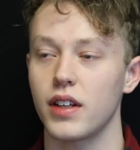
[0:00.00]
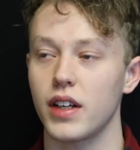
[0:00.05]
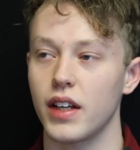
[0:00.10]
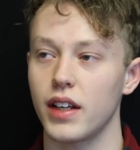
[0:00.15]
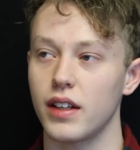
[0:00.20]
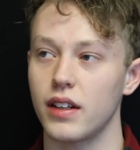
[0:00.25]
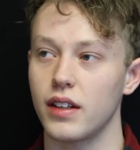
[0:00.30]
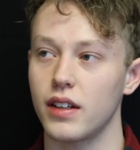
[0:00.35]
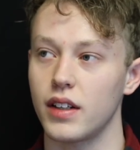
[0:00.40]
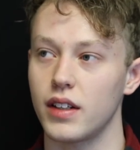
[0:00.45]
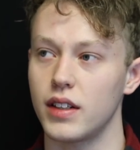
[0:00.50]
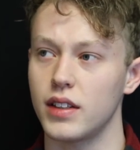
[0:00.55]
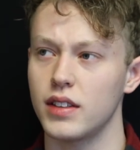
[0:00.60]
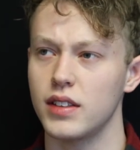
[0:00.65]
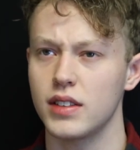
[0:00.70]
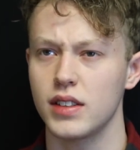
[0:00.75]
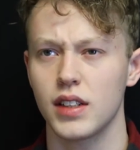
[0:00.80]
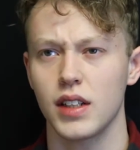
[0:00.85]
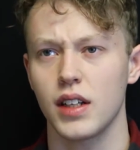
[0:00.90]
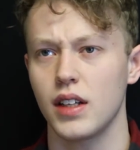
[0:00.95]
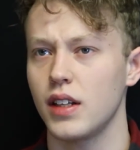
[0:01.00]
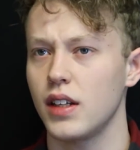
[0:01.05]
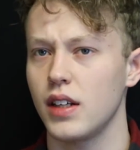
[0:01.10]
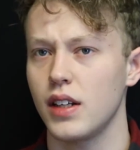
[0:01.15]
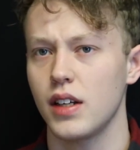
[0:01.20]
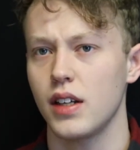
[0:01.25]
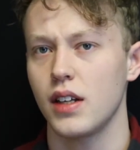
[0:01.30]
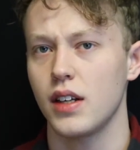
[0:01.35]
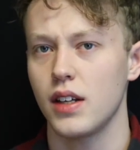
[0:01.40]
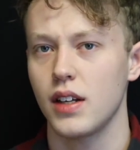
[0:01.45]
And I
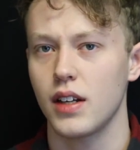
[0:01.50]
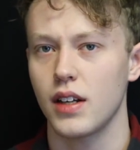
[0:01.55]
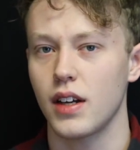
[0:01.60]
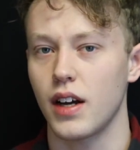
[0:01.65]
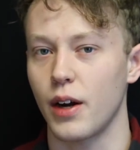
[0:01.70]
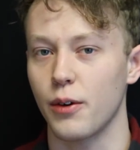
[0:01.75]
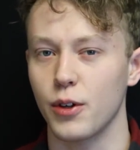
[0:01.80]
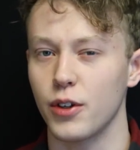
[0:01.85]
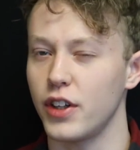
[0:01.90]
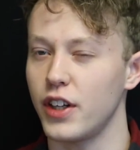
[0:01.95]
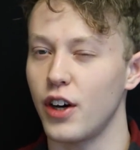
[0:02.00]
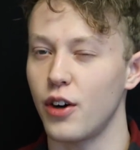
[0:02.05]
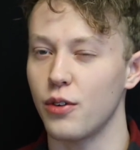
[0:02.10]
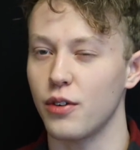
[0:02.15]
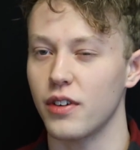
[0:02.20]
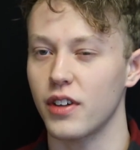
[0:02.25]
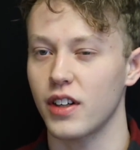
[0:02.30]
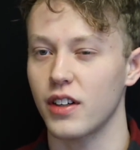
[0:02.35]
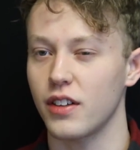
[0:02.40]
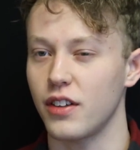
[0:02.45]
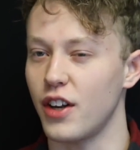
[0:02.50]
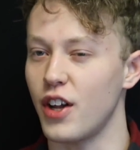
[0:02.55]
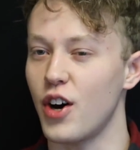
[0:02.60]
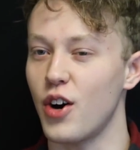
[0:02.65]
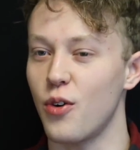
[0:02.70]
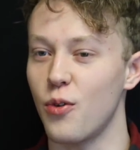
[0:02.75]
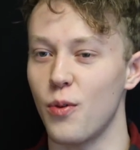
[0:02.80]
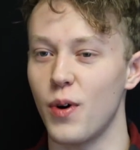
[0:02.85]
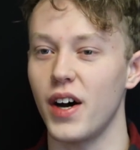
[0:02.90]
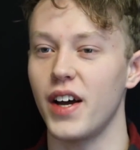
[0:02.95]
really don't
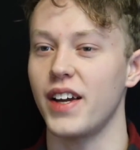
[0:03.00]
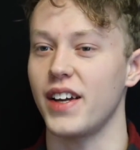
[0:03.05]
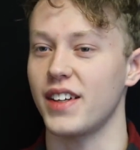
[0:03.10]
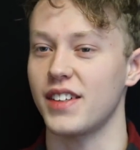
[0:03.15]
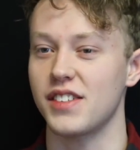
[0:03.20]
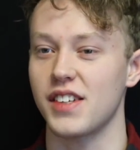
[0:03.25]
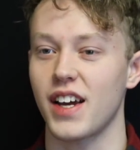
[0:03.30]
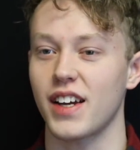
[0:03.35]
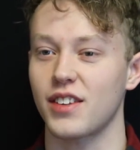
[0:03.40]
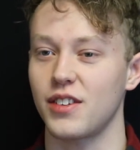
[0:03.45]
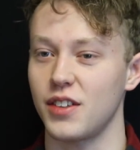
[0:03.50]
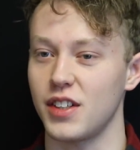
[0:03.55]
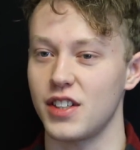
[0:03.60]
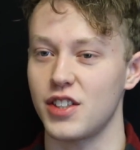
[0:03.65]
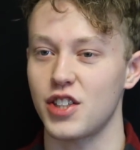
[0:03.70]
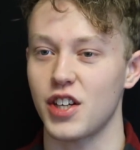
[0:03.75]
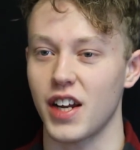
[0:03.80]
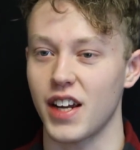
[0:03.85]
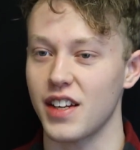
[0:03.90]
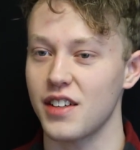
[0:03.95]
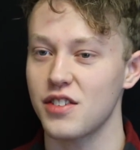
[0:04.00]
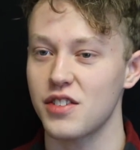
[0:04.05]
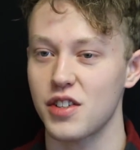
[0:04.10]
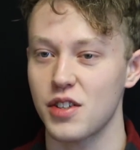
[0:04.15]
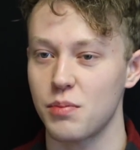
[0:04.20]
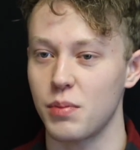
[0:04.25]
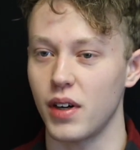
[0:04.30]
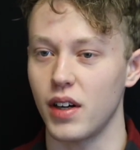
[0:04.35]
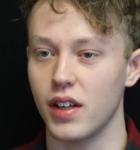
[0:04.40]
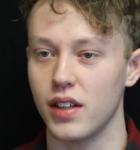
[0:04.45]
know what exactly
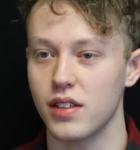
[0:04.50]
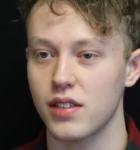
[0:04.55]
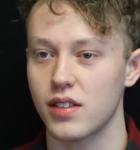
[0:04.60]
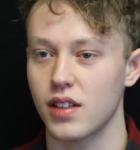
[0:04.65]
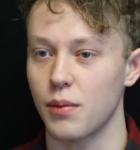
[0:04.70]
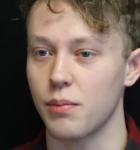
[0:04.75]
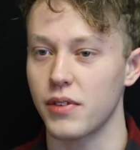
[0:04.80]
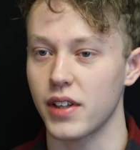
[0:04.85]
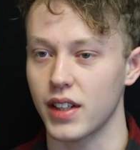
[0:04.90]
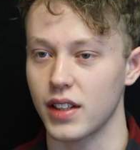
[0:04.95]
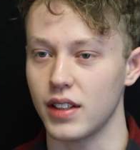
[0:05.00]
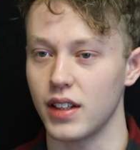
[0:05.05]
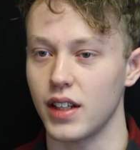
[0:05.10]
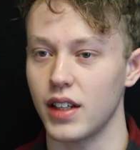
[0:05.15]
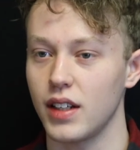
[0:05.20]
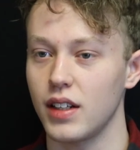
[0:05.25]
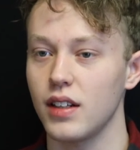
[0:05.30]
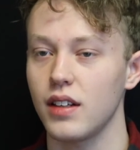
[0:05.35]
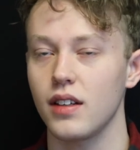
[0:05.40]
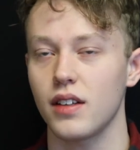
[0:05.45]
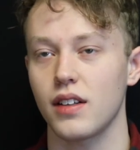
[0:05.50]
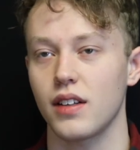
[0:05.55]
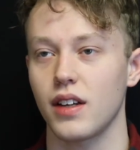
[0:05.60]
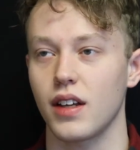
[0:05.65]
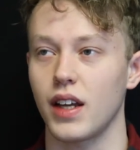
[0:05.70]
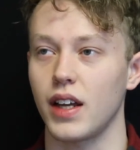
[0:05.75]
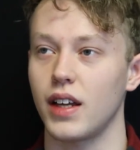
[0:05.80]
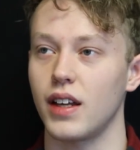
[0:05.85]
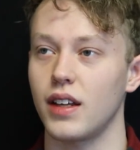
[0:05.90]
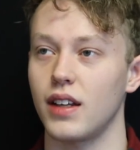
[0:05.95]
changed, but something did.
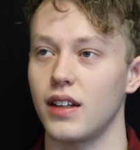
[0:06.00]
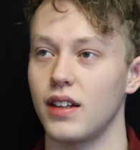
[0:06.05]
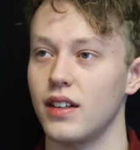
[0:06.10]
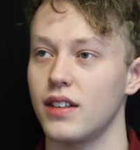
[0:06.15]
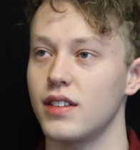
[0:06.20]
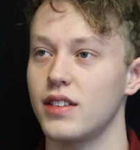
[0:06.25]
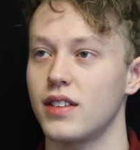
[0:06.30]
And